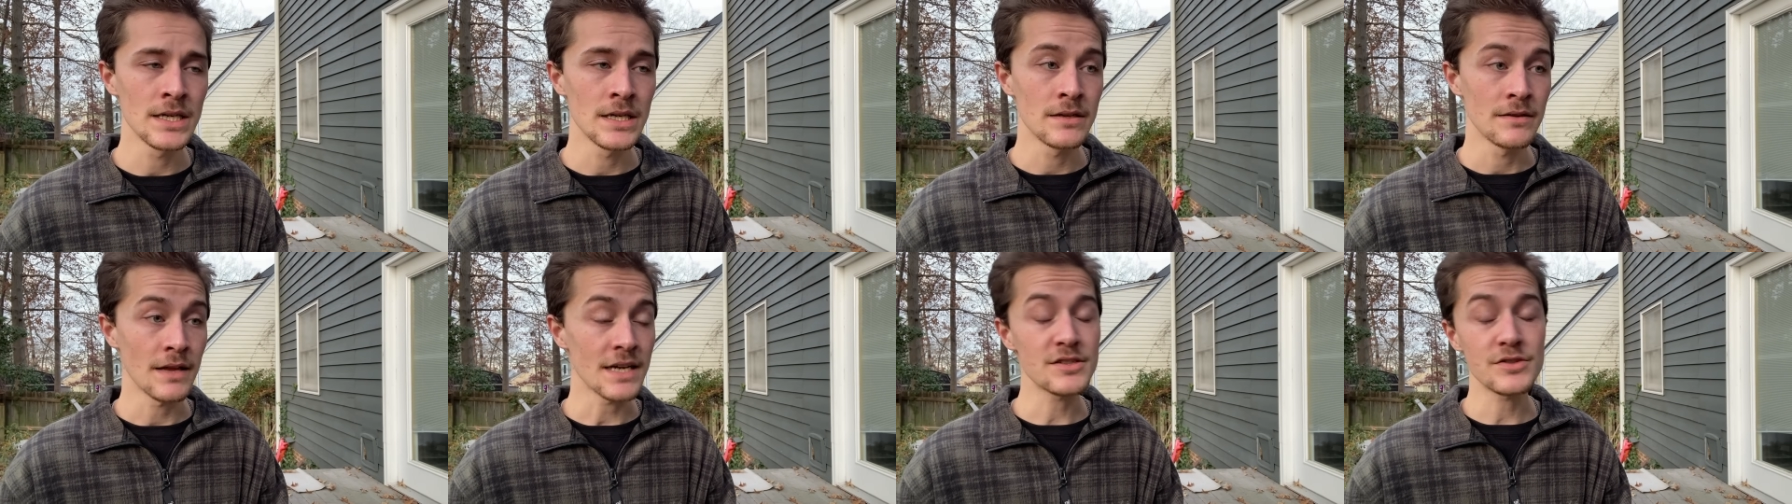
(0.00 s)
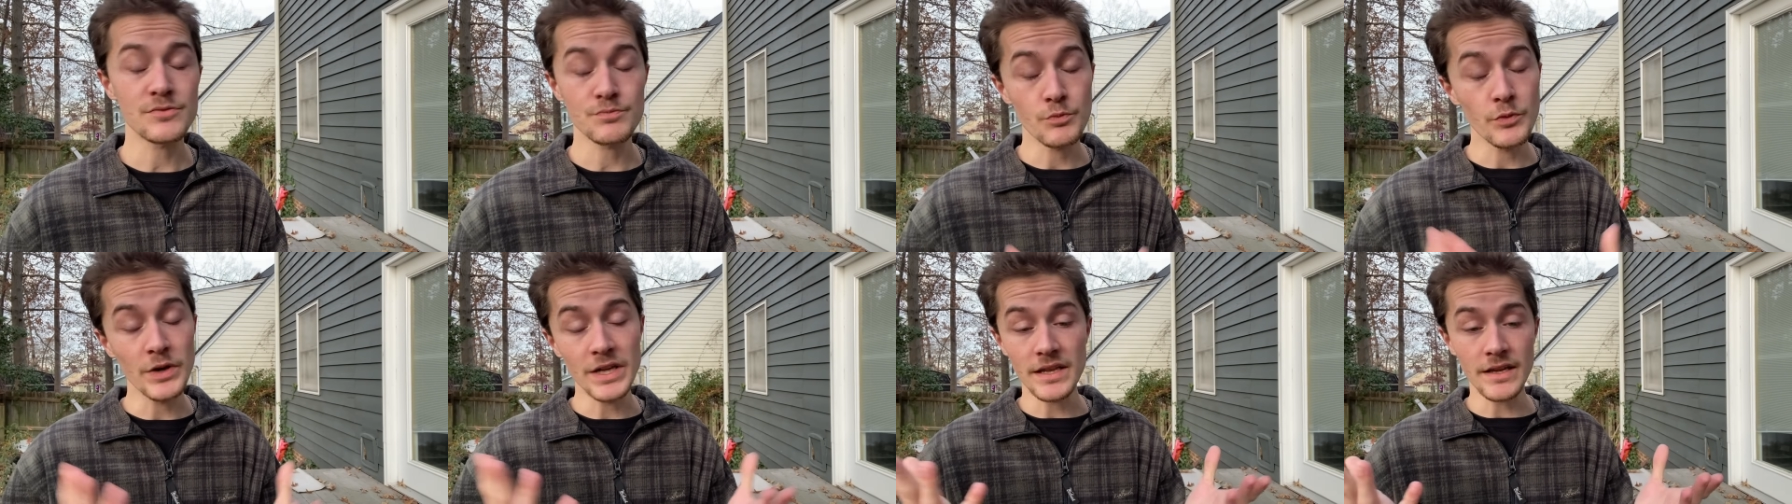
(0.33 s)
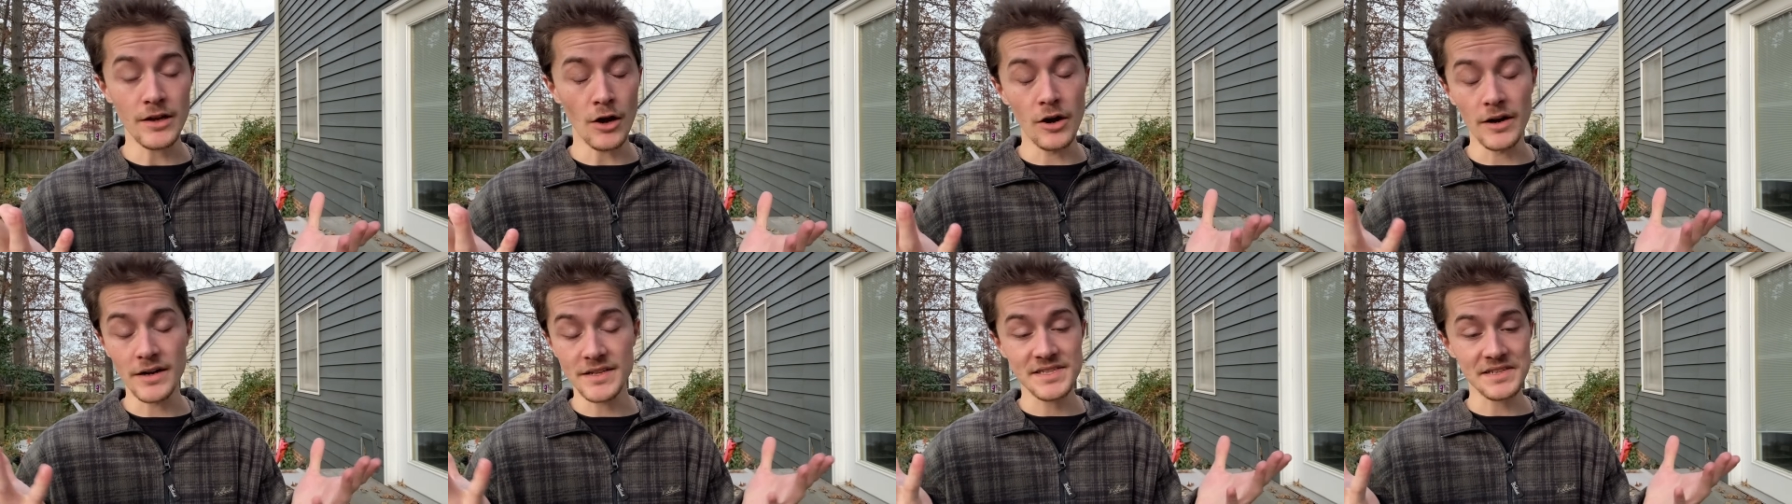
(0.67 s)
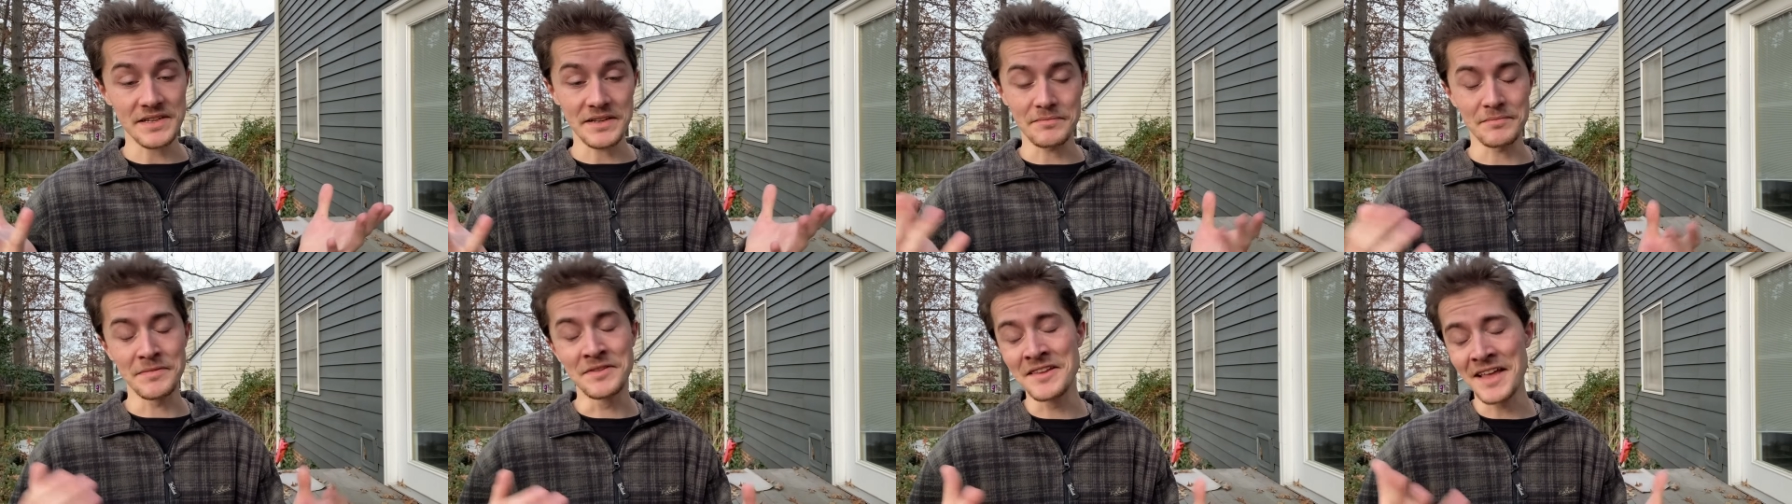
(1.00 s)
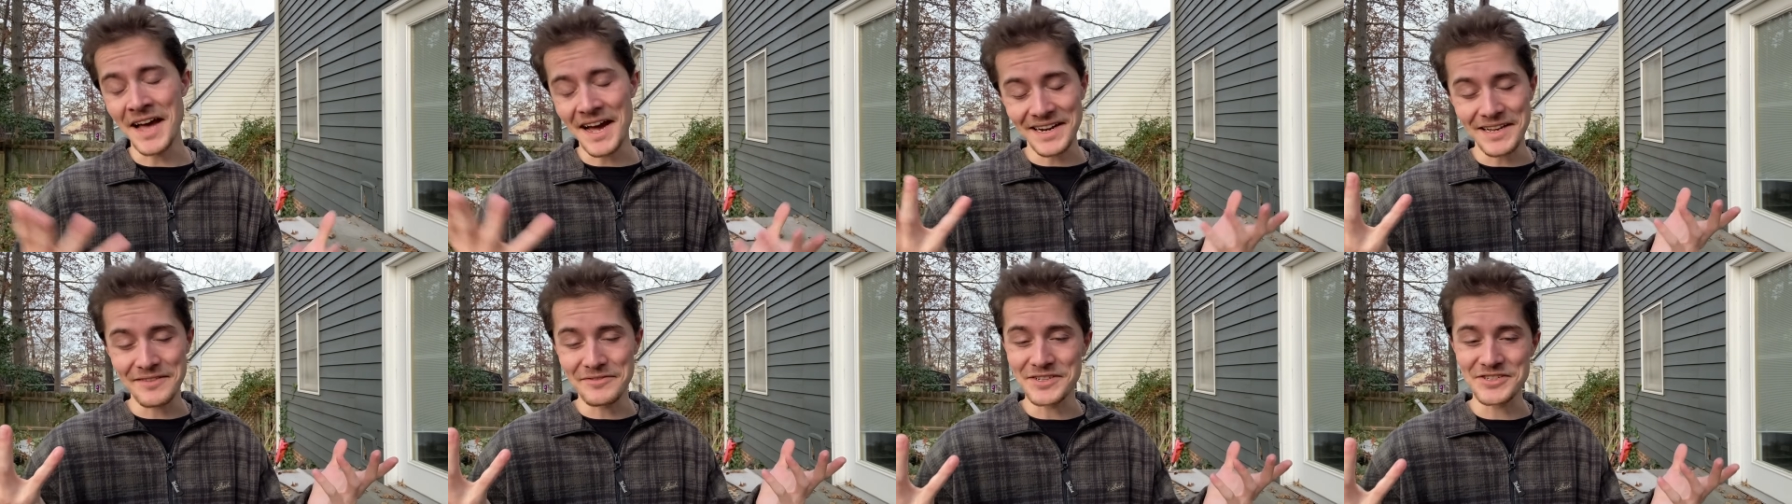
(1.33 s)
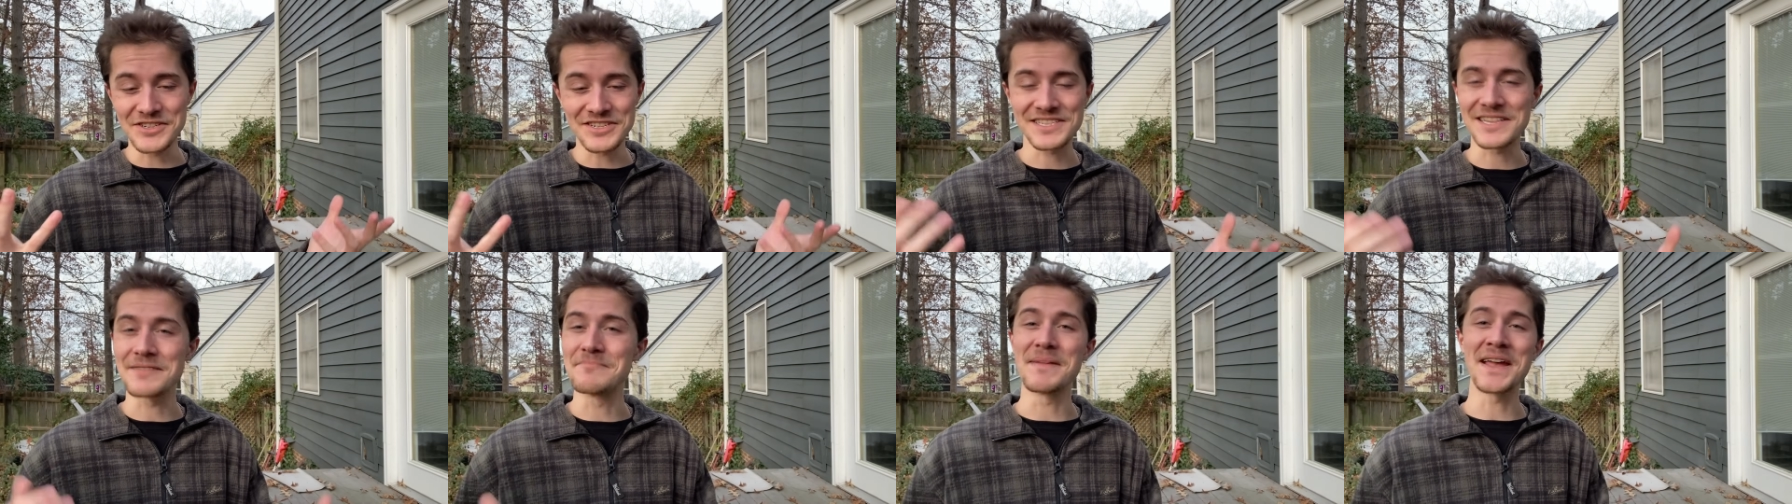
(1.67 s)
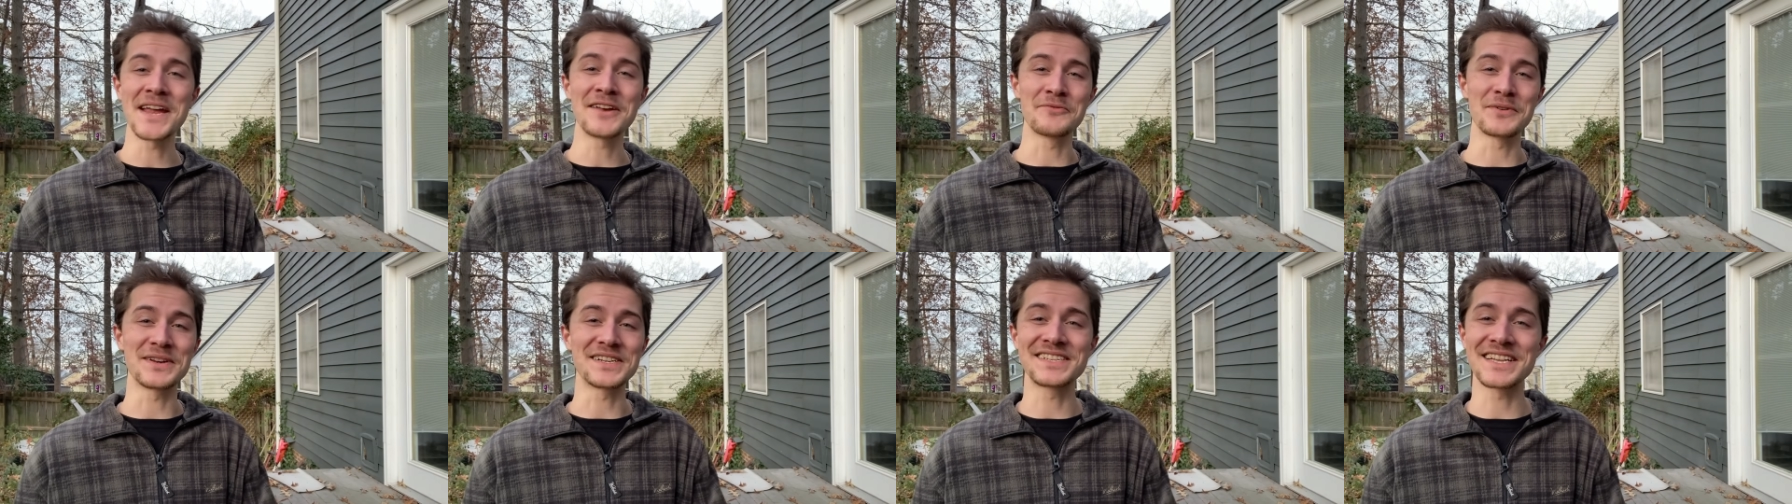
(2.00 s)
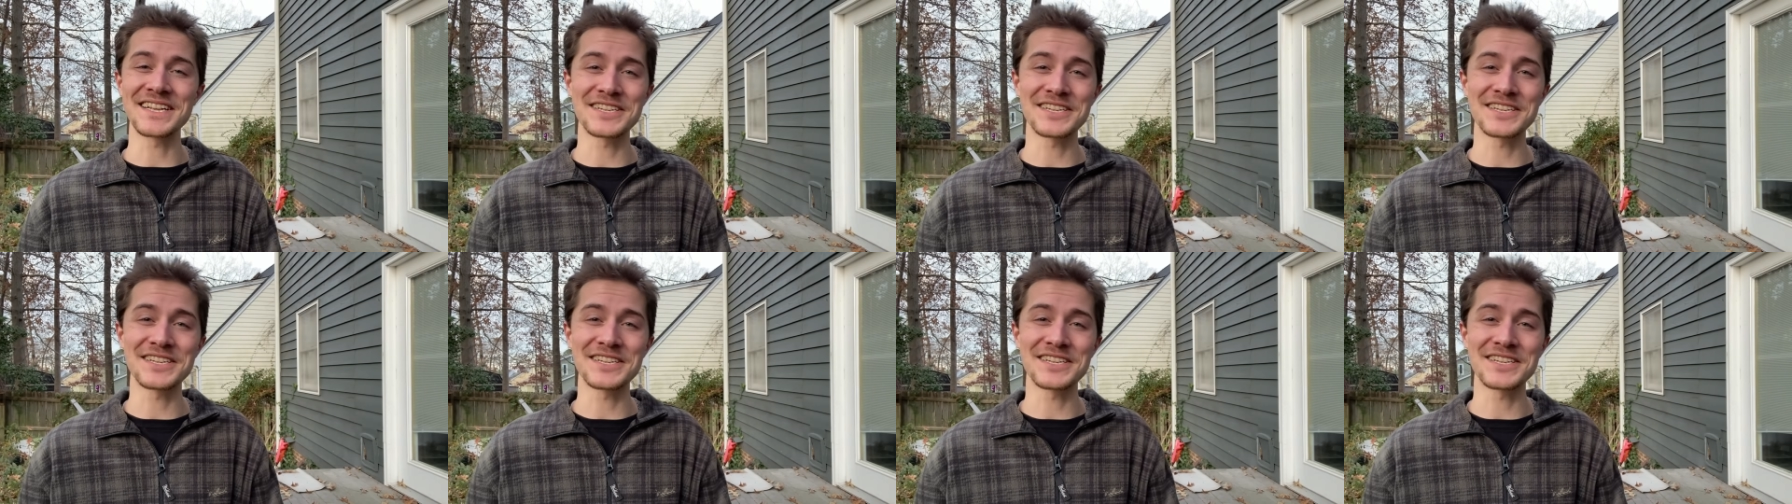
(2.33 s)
That's really, honestly, not even just the main reason.